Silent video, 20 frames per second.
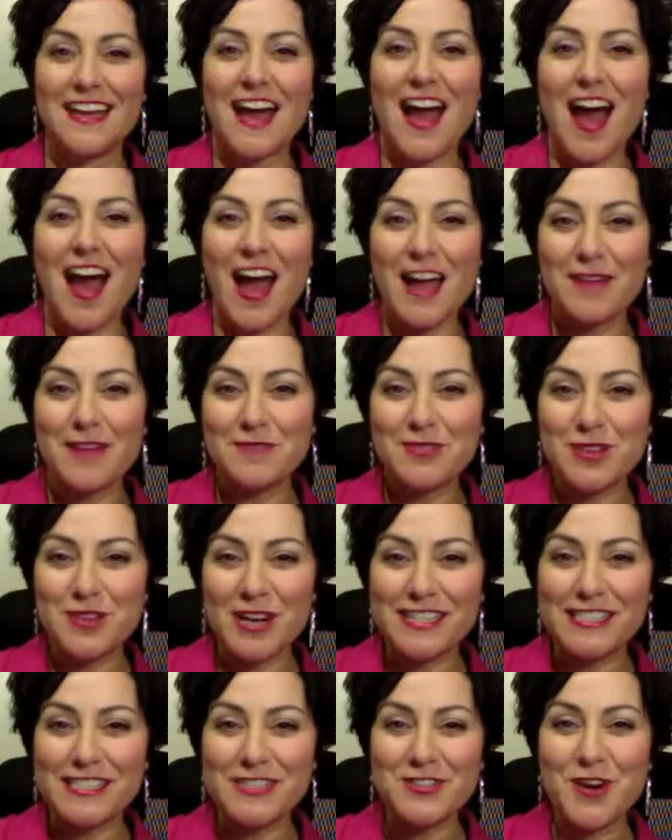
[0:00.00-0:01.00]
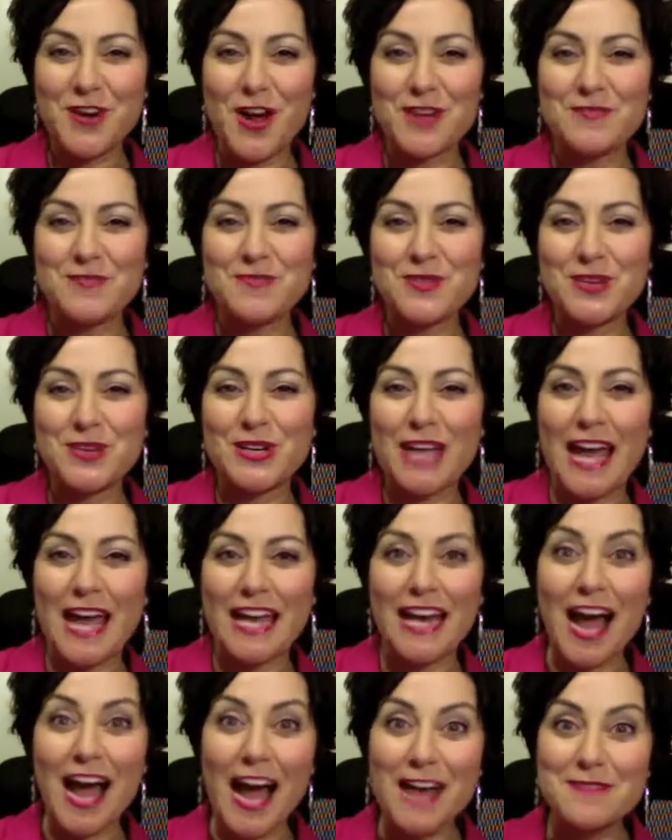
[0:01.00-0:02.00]
Hi, I'm Tracey Trottenberg, and
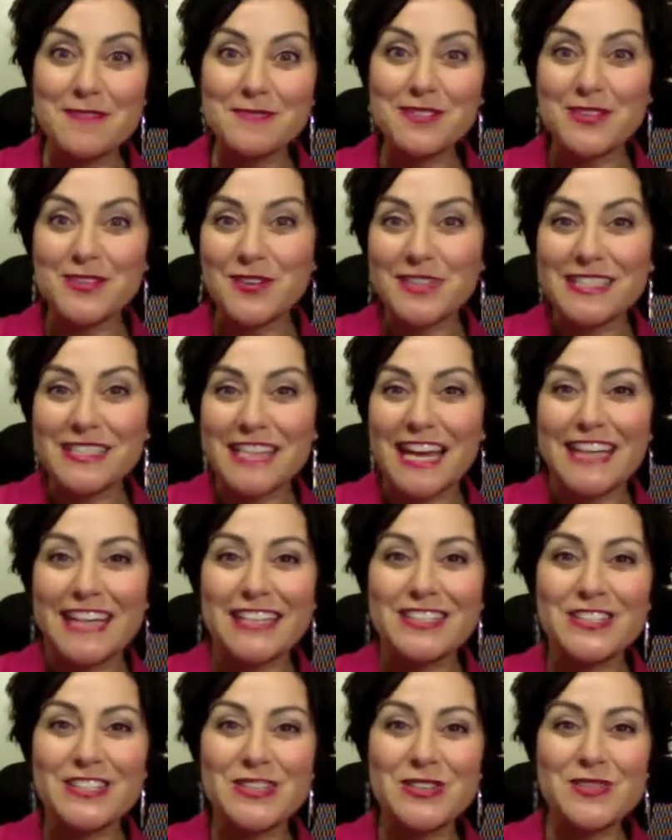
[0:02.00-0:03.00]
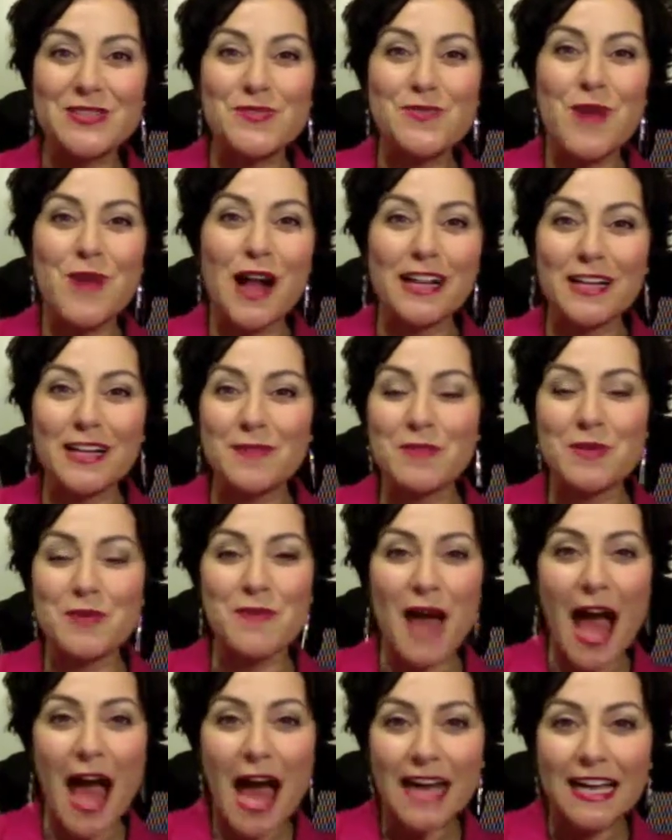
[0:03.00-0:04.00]
I am so excited to welcome you
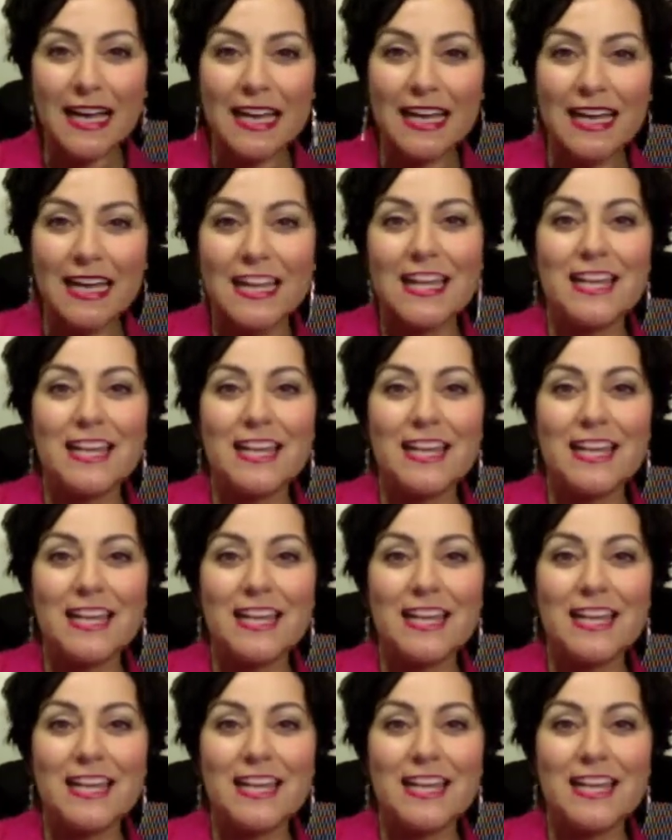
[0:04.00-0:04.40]
back